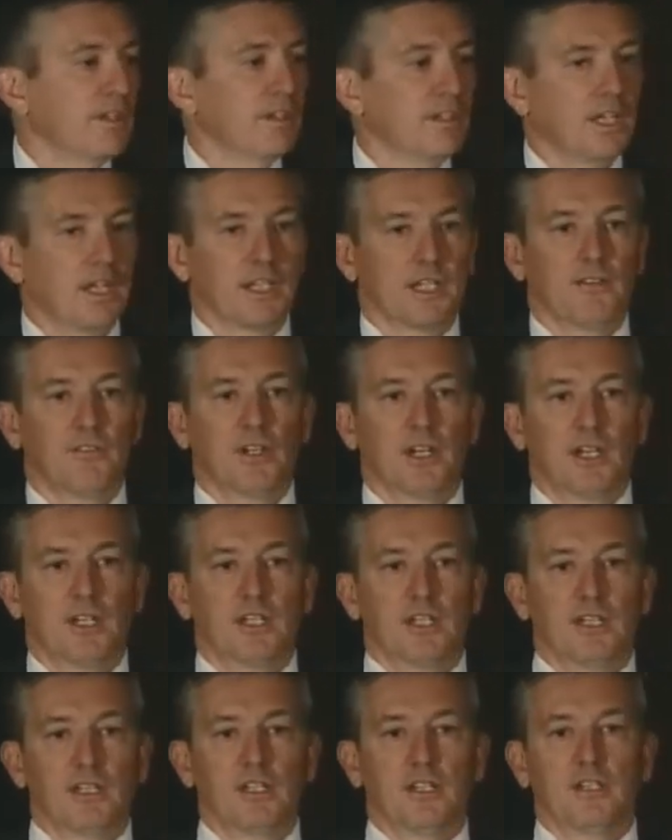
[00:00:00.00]
Now to give you an
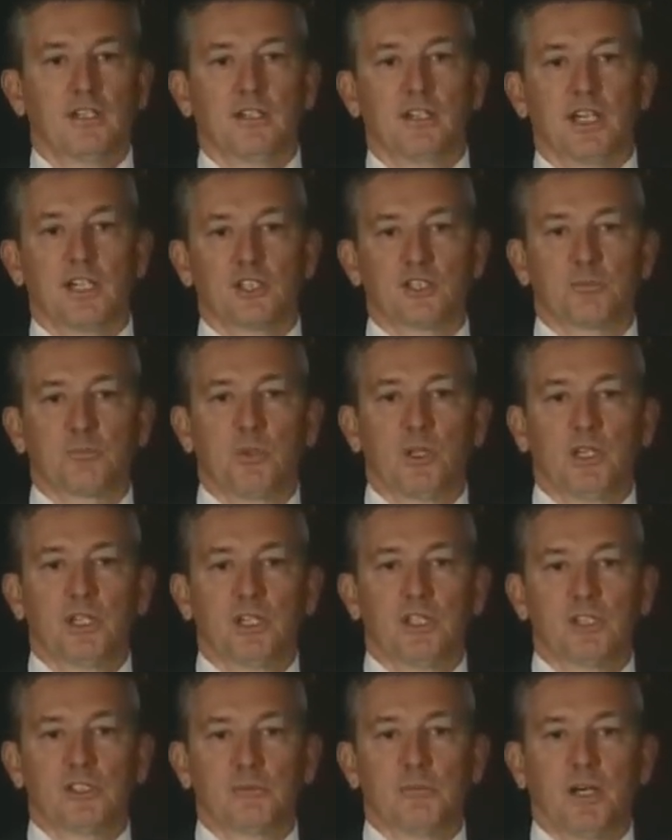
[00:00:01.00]
idea, that split
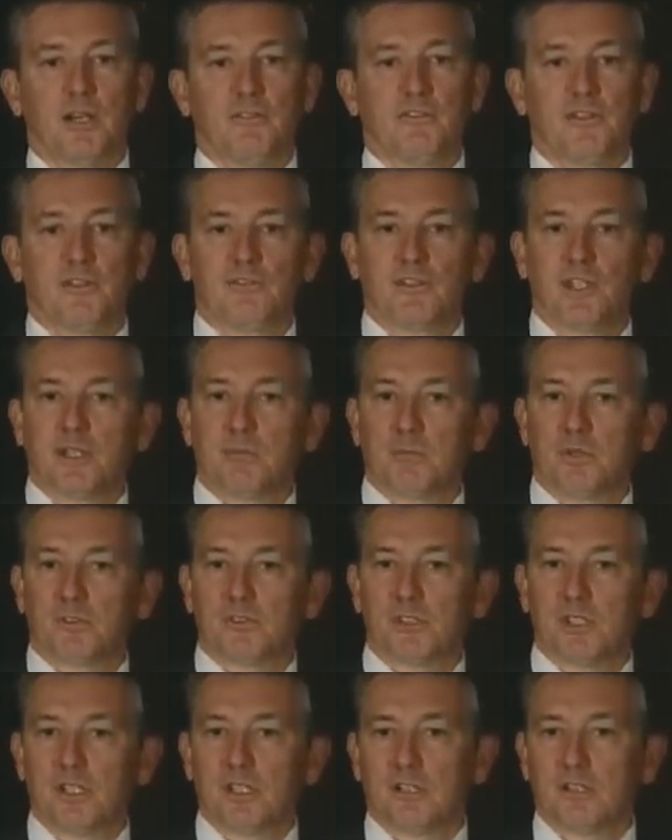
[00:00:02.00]
is about
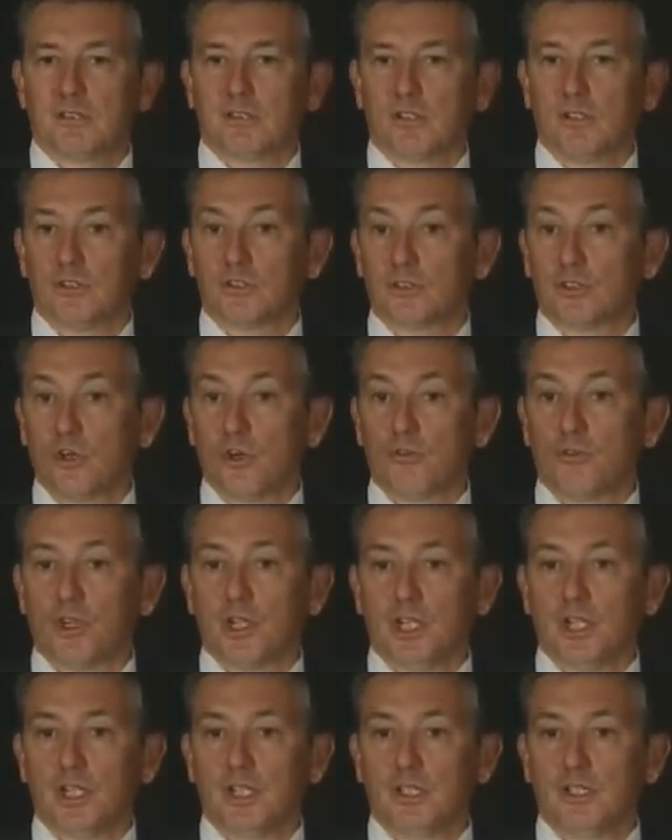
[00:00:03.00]
15% goes to
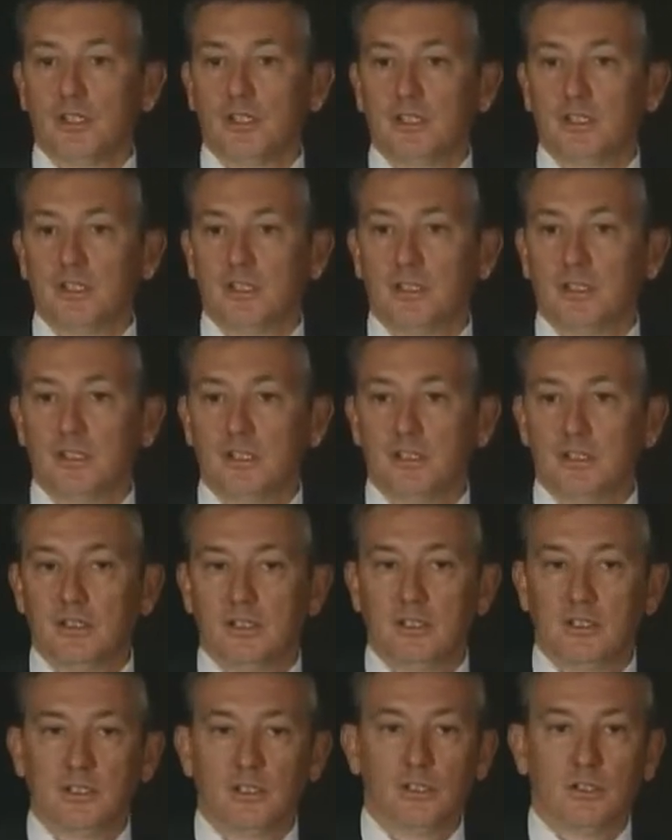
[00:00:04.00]
overhead,
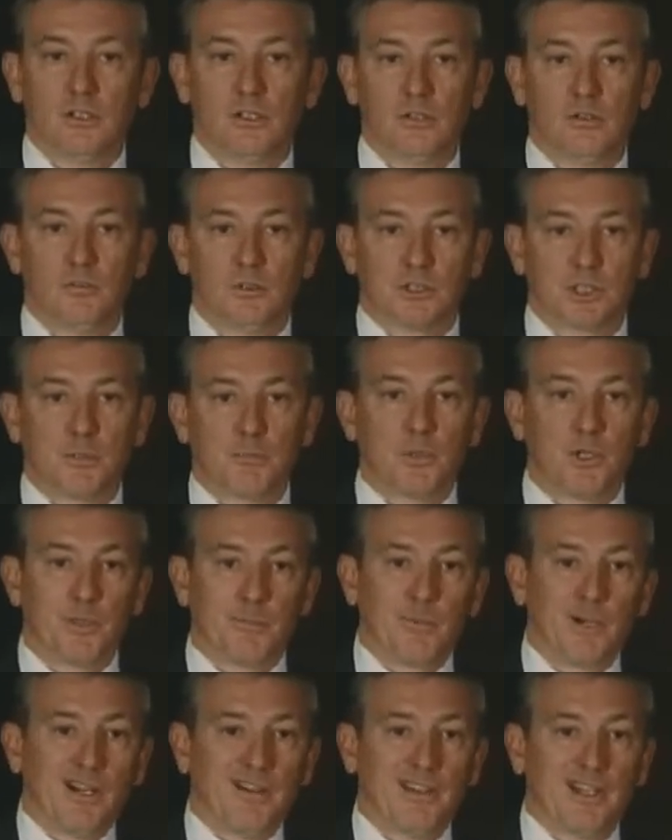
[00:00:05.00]
which I'm pretty
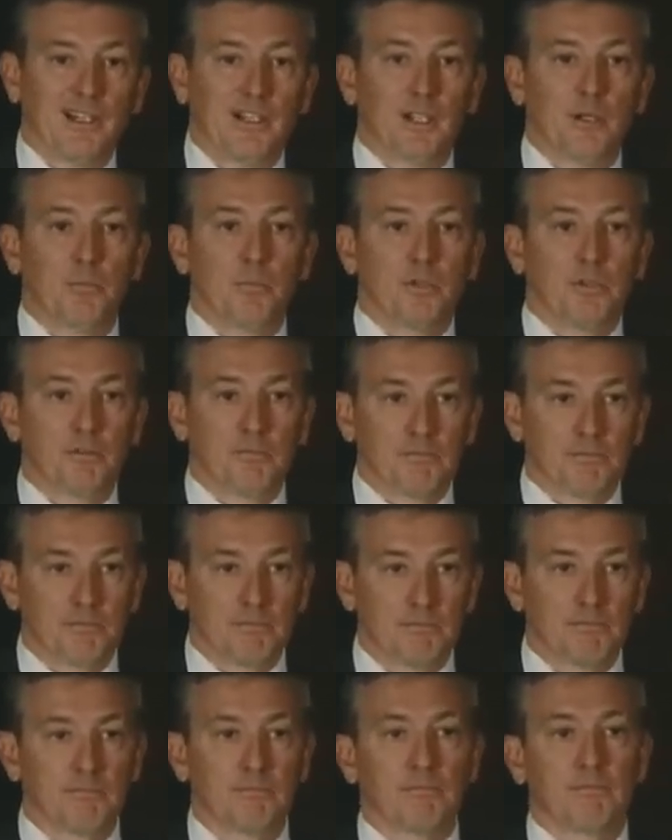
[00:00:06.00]
proud of that number.
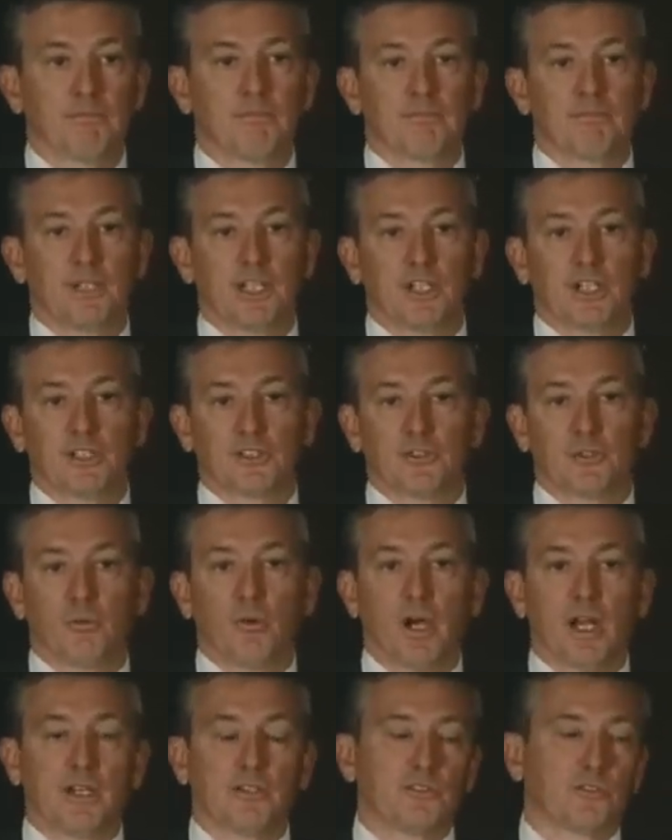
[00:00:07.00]

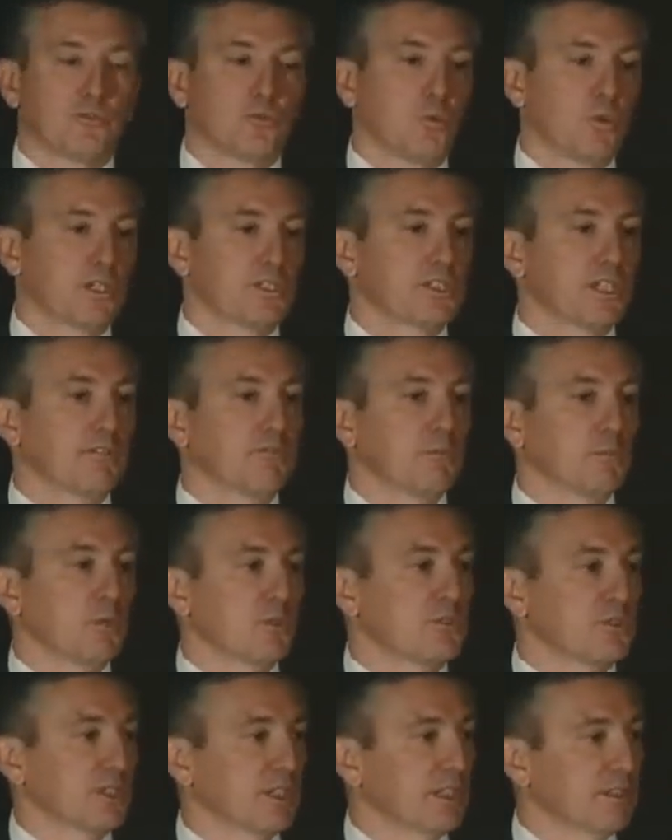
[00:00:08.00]
Industry-wise,
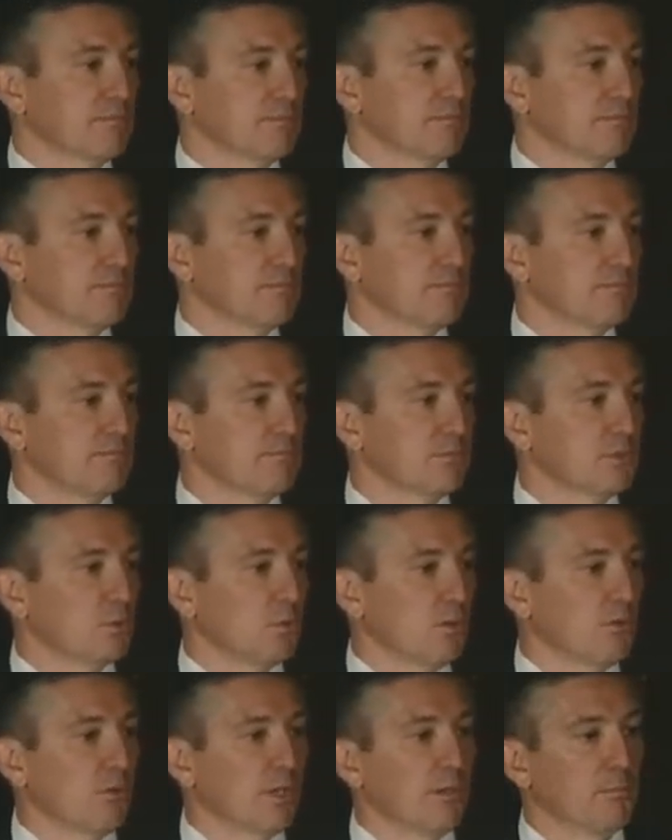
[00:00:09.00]
27%. So
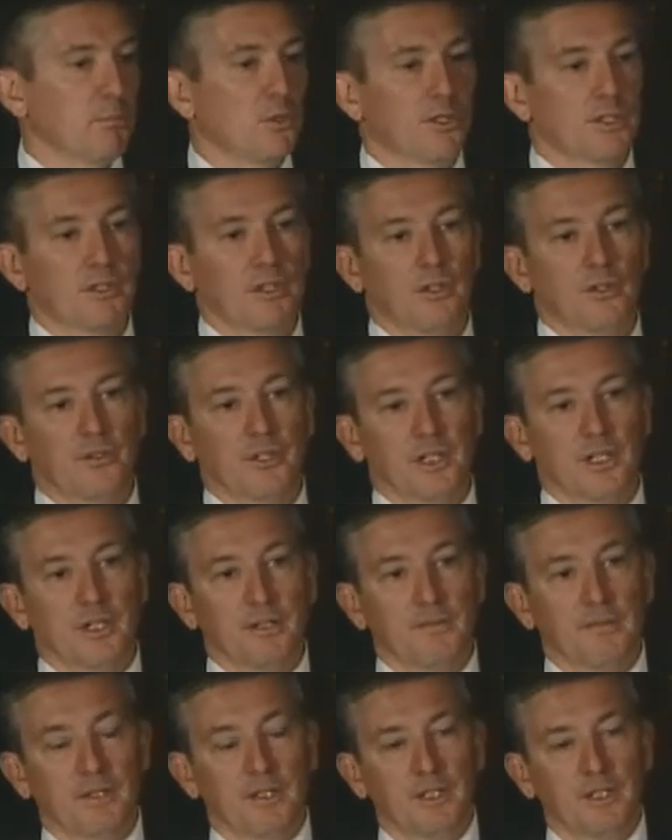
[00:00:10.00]
we're running pretty low there.